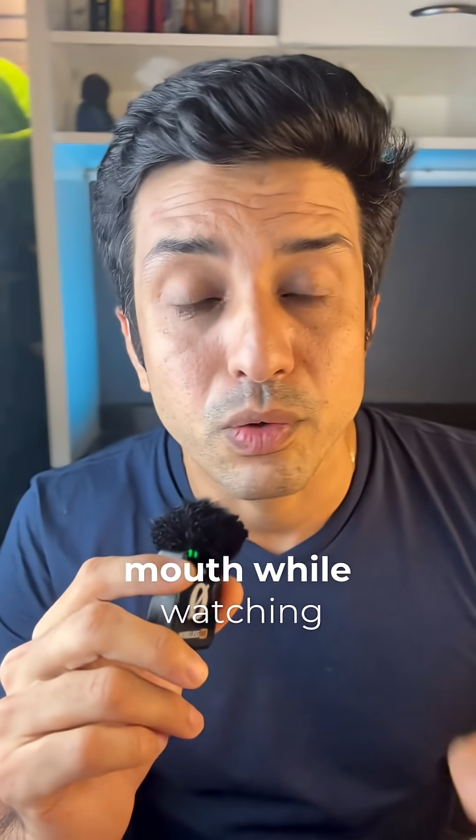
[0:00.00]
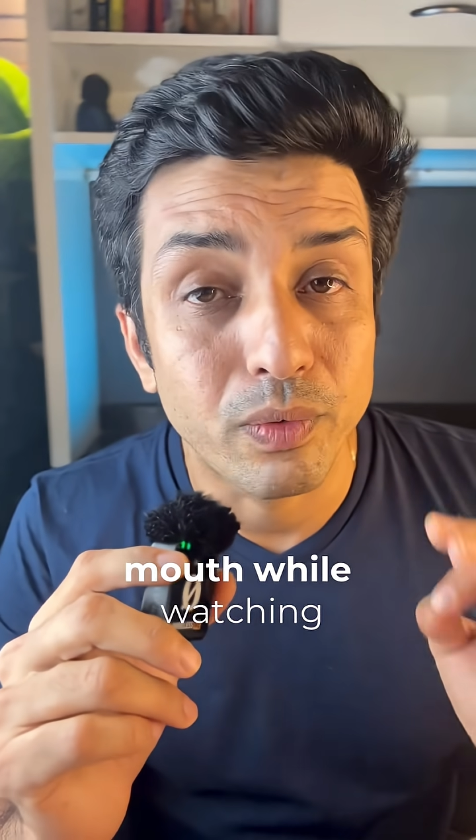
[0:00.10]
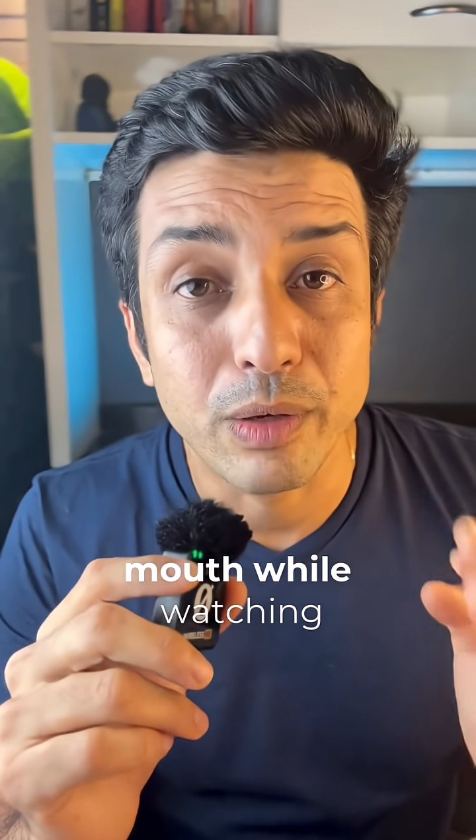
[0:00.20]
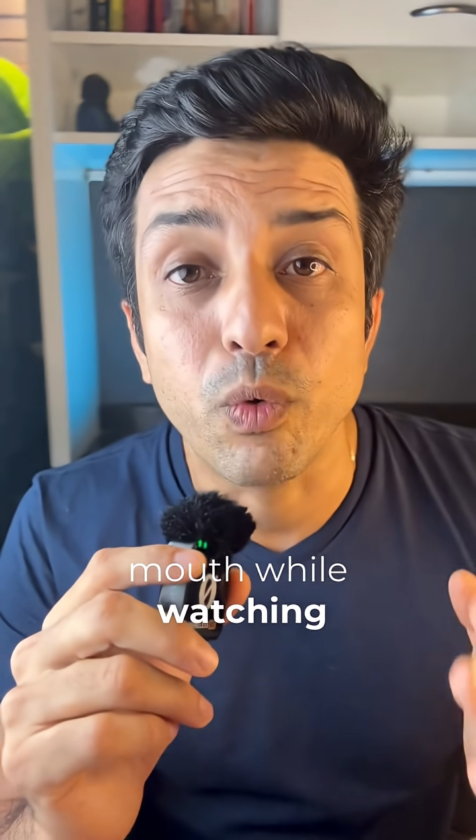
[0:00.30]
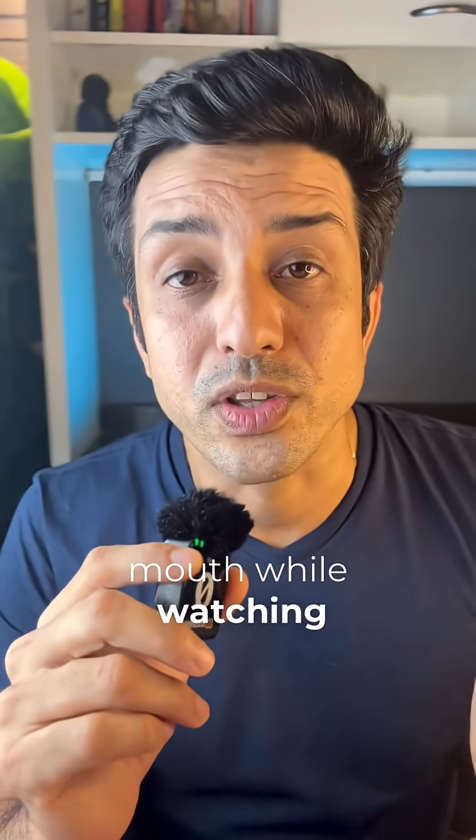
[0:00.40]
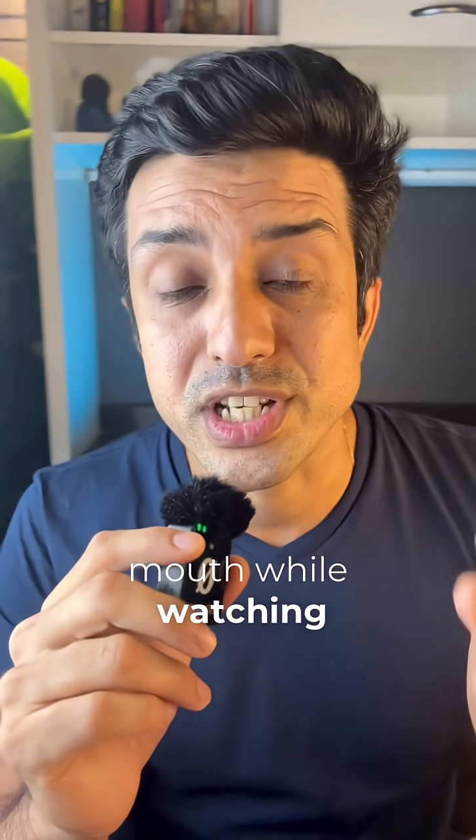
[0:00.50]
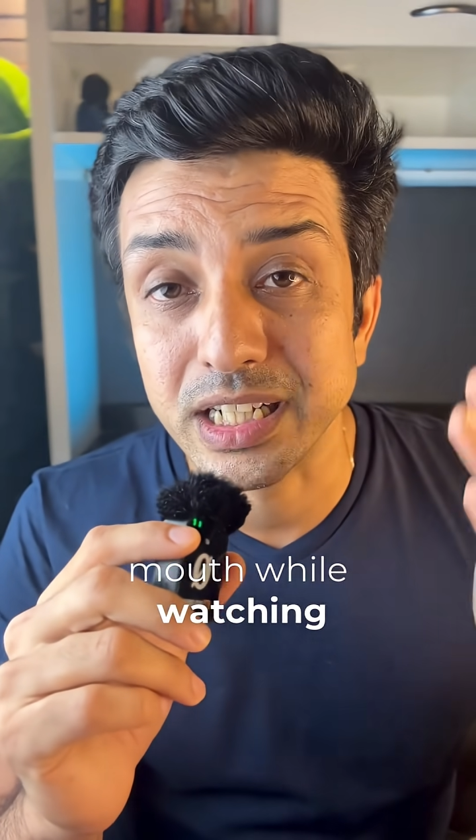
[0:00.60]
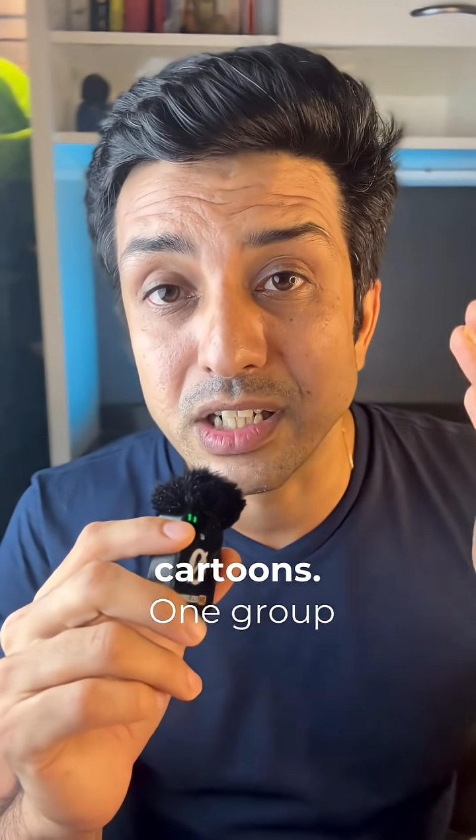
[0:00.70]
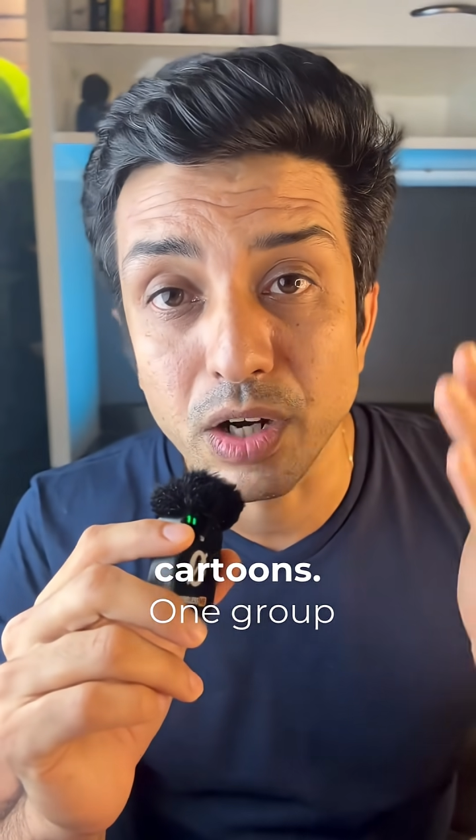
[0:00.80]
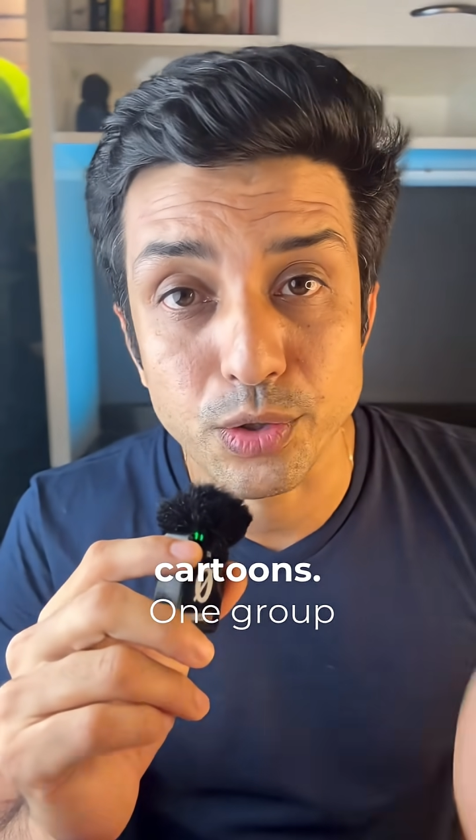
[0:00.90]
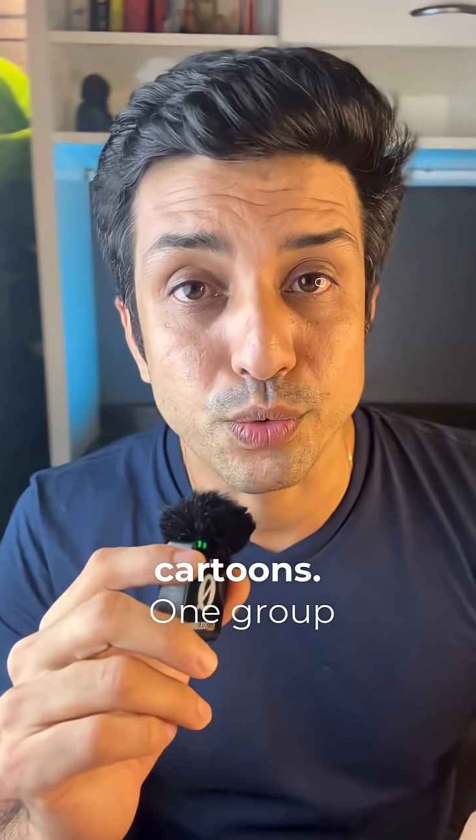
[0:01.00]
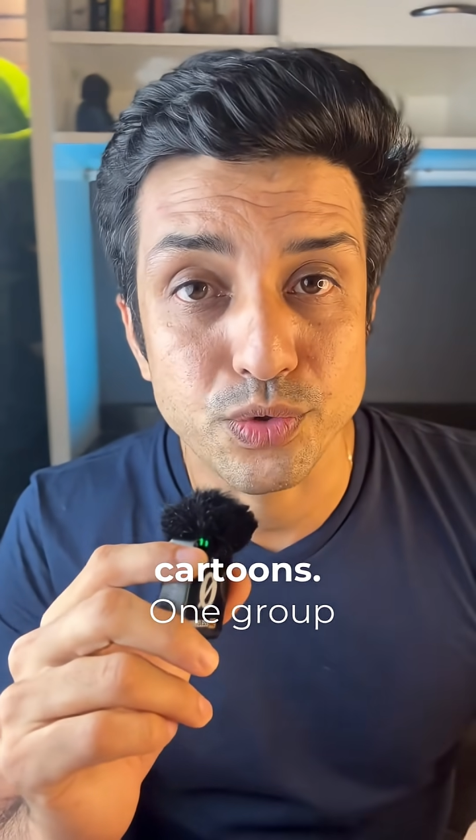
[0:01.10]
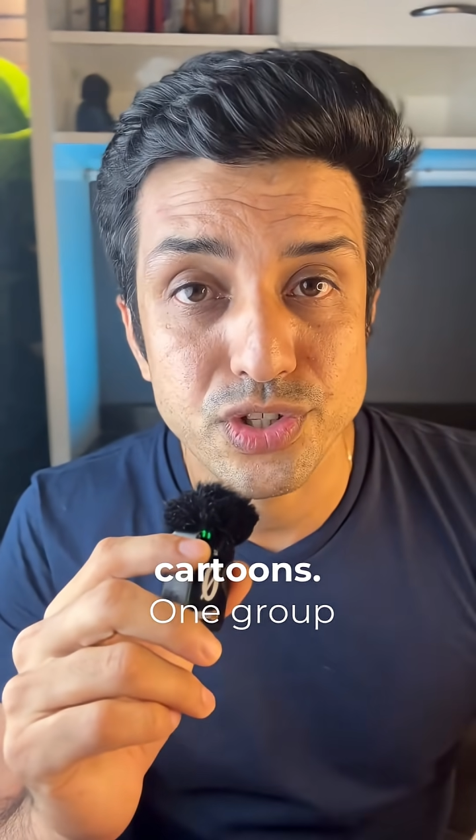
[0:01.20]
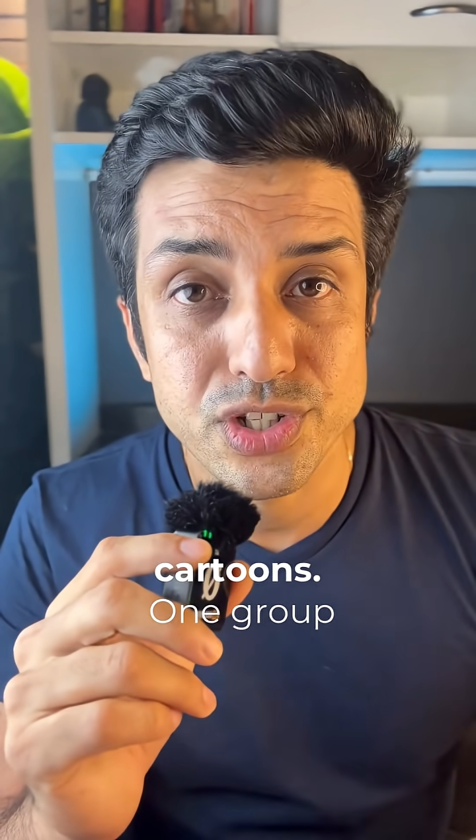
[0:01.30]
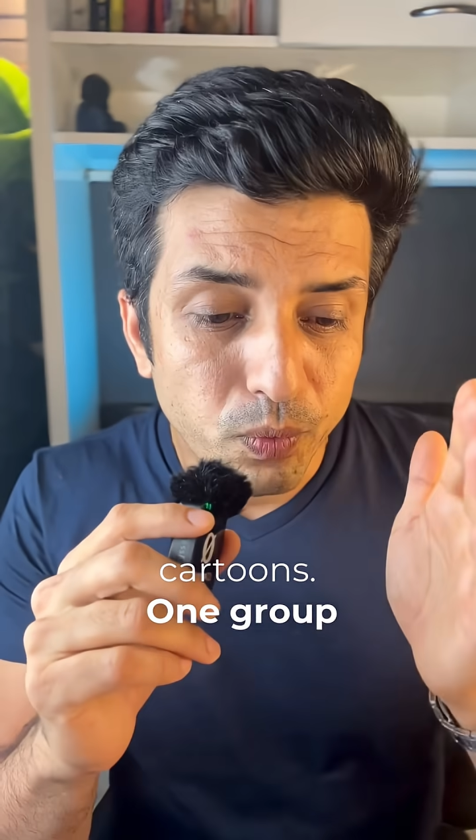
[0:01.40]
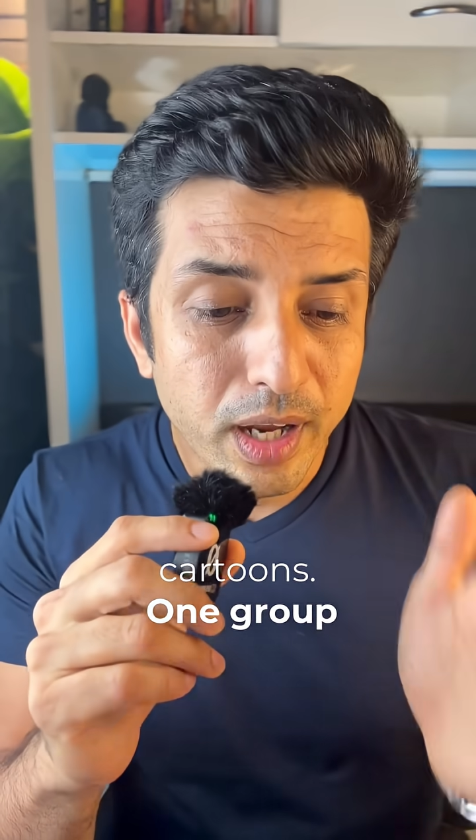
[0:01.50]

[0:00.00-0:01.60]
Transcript: while watching cartoons.